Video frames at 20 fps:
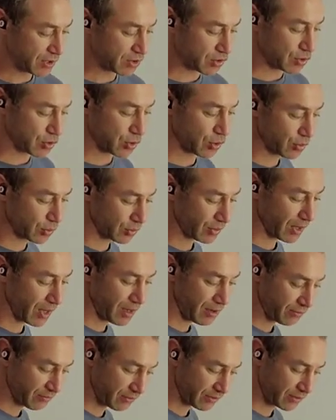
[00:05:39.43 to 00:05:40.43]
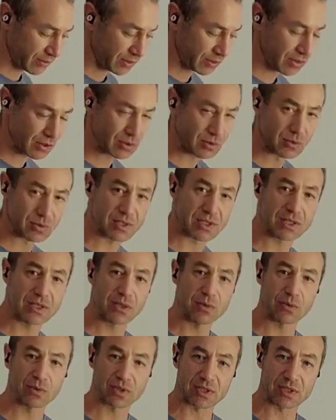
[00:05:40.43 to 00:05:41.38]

tune everything and you're still